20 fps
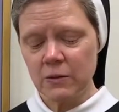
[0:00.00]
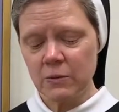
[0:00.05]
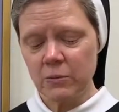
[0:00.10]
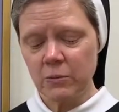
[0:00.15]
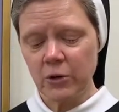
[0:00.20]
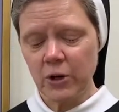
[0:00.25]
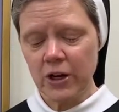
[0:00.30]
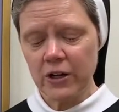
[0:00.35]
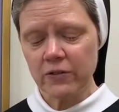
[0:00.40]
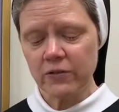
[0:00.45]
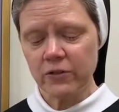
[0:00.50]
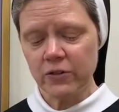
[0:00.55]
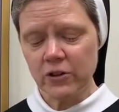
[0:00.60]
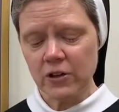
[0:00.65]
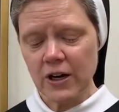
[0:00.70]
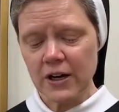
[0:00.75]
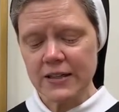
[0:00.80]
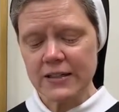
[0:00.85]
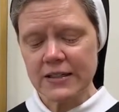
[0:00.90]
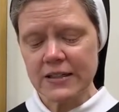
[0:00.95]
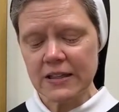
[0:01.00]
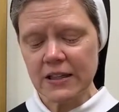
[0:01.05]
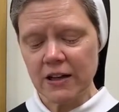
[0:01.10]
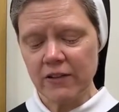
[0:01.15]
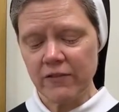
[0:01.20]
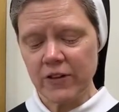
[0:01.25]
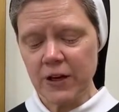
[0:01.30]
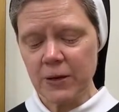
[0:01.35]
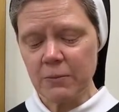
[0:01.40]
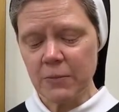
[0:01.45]
Pray for us,
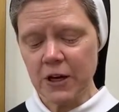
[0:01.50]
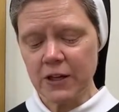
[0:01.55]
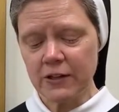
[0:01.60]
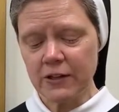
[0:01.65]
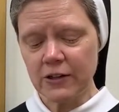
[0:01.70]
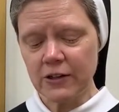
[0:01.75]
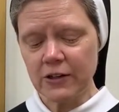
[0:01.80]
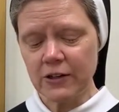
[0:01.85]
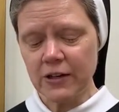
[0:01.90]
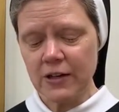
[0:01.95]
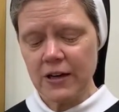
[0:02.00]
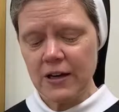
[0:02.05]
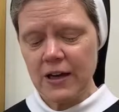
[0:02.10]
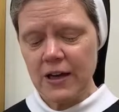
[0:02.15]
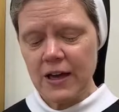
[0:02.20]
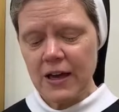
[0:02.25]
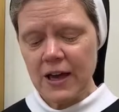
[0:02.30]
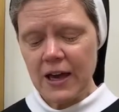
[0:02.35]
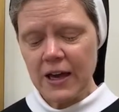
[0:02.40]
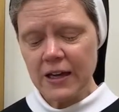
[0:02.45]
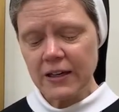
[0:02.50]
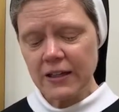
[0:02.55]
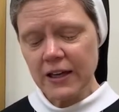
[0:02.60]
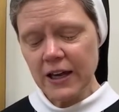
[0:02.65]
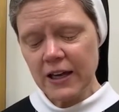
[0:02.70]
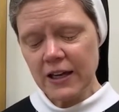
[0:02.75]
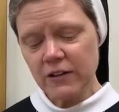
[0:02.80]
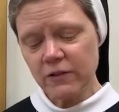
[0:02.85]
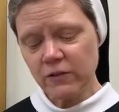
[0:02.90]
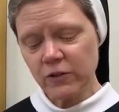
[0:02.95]
loving Mother, and
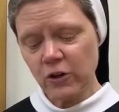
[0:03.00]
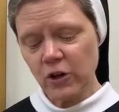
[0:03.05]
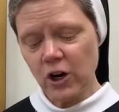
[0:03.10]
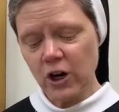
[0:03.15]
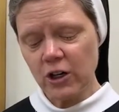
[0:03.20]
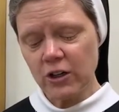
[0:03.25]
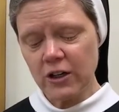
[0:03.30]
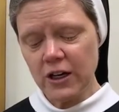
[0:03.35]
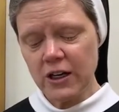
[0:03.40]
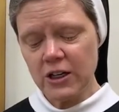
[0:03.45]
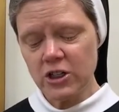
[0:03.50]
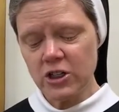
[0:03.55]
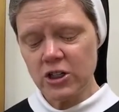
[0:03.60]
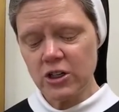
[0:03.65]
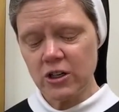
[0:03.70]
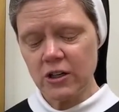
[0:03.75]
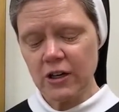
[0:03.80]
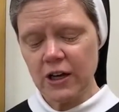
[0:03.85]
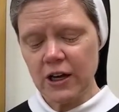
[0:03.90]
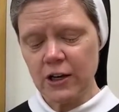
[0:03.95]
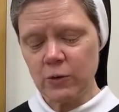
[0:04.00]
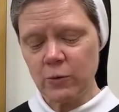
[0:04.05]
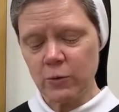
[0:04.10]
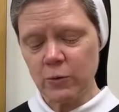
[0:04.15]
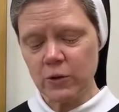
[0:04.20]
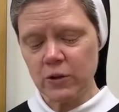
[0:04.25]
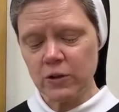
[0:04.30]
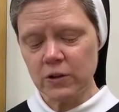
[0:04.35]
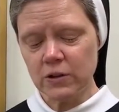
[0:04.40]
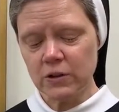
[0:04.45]
gain for our nation and
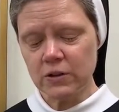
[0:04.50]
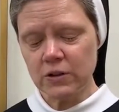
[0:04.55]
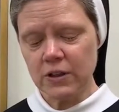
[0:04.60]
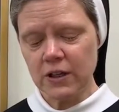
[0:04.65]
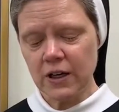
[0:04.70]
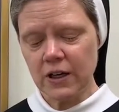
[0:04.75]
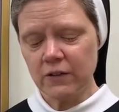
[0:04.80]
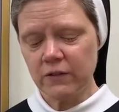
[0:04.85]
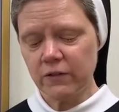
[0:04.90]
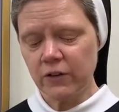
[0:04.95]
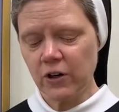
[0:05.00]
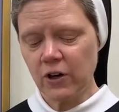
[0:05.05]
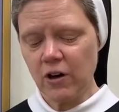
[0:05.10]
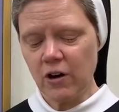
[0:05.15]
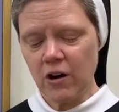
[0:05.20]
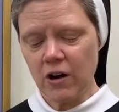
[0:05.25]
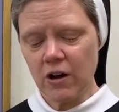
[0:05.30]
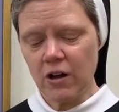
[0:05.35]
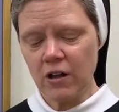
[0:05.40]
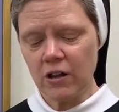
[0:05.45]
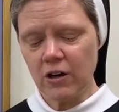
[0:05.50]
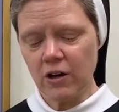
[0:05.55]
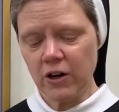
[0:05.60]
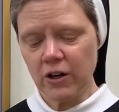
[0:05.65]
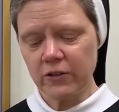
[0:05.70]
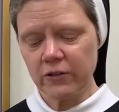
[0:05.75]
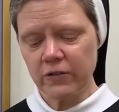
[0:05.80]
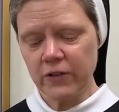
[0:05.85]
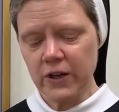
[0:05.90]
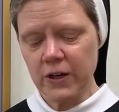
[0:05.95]
world and for all
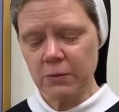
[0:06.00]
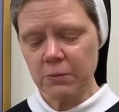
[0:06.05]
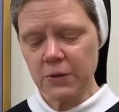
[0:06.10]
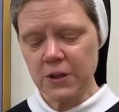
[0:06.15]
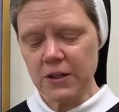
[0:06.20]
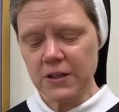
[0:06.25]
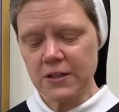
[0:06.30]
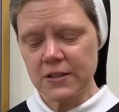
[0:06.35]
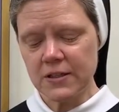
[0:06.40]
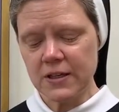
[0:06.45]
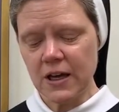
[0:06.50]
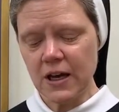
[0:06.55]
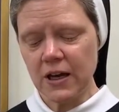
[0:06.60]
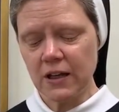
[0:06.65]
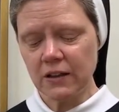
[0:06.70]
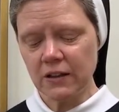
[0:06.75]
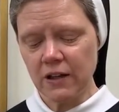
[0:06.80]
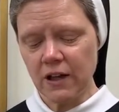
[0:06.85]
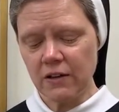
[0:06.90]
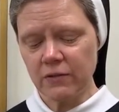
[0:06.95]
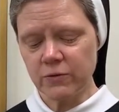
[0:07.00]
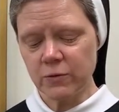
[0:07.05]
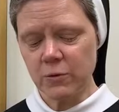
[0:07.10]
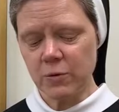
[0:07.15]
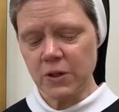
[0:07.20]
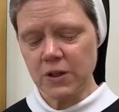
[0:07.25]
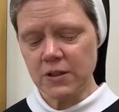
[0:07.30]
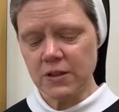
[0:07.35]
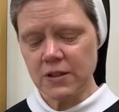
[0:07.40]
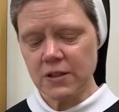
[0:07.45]
our families and loved
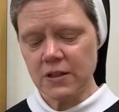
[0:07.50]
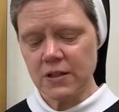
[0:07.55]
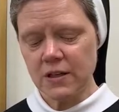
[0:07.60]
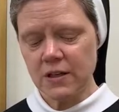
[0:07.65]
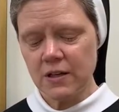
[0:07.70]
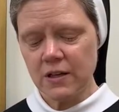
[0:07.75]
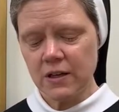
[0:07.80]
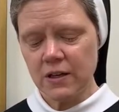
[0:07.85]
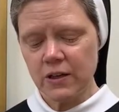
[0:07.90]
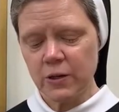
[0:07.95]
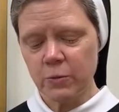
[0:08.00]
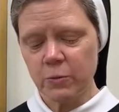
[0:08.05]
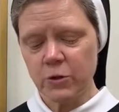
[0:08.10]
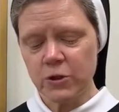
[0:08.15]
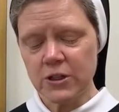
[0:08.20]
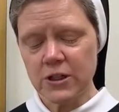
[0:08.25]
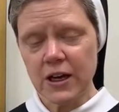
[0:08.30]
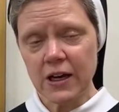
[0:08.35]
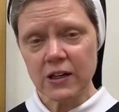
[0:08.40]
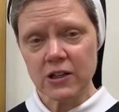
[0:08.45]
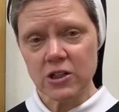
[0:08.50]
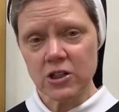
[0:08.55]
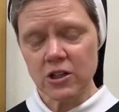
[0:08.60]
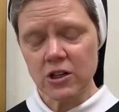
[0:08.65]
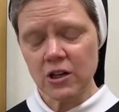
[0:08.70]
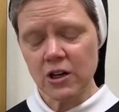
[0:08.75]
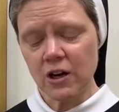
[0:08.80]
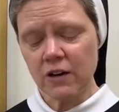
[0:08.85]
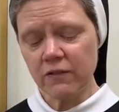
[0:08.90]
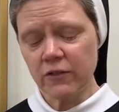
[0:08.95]
ones the
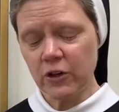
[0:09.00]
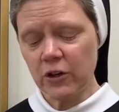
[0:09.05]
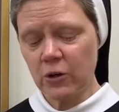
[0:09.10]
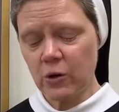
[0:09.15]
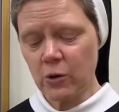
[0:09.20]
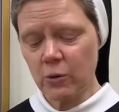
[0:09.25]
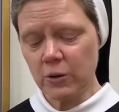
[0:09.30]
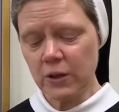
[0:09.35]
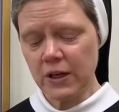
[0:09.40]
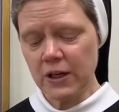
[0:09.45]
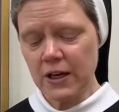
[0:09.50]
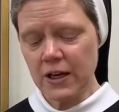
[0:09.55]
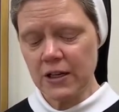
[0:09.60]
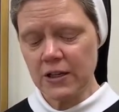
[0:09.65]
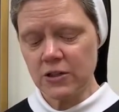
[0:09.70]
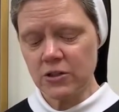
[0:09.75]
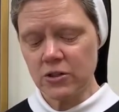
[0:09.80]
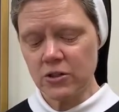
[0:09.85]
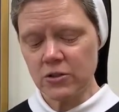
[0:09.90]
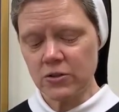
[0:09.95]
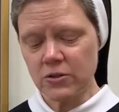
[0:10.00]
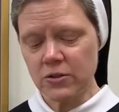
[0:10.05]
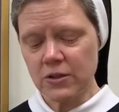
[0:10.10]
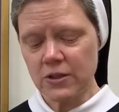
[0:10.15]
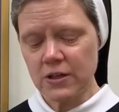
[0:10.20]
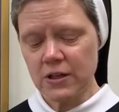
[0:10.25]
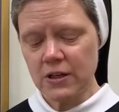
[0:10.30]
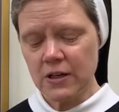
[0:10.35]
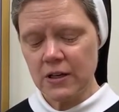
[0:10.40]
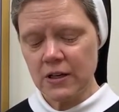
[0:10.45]
protection of your holy
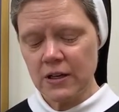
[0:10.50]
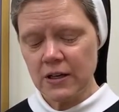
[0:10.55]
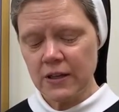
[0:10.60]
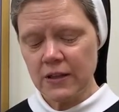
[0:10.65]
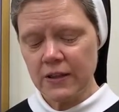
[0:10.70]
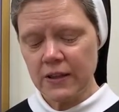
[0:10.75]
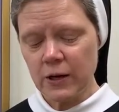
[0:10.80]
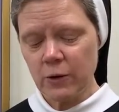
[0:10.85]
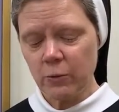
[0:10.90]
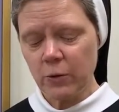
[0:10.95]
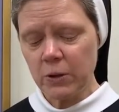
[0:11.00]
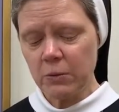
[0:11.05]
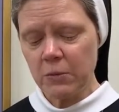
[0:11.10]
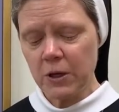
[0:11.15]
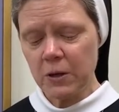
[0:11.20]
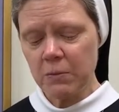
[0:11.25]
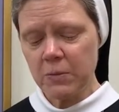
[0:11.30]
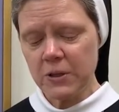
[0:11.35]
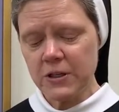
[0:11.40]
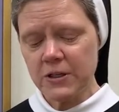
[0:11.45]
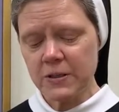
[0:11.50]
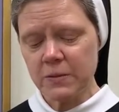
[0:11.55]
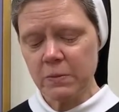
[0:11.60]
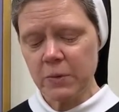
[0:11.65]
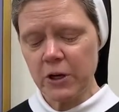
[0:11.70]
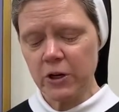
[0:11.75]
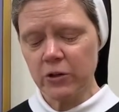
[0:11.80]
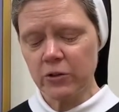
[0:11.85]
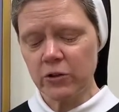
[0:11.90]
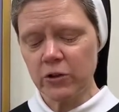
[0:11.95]
angels, that we may be
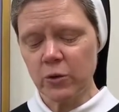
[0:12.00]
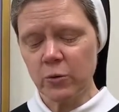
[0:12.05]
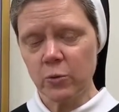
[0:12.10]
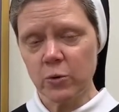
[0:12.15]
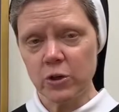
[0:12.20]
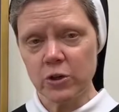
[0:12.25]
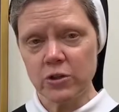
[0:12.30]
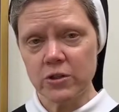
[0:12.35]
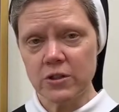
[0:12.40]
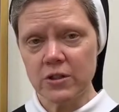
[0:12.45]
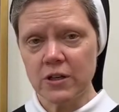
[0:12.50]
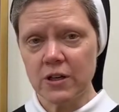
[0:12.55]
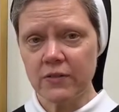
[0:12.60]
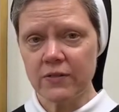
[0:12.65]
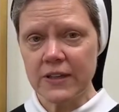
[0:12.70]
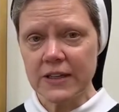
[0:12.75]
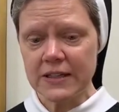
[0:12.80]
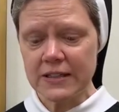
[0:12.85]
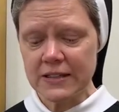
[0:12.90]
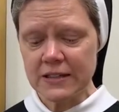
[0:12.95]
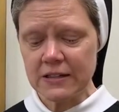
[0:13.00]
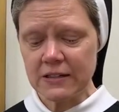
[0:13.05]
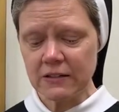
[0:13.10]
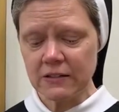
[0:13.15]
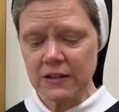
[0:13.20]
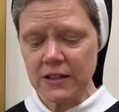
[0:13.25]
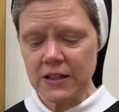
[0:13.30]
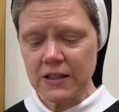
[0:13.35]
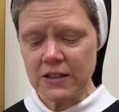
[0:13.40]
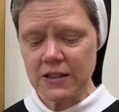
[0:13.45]
spared the worst of this
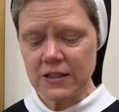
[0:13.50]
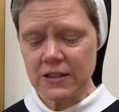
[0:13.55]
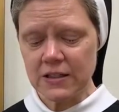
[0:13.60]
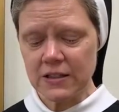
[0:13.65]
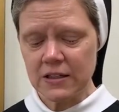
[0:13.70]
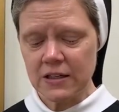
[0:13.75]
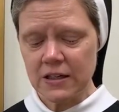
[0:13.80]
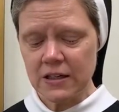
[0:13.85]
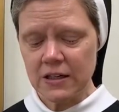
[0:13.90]
illness.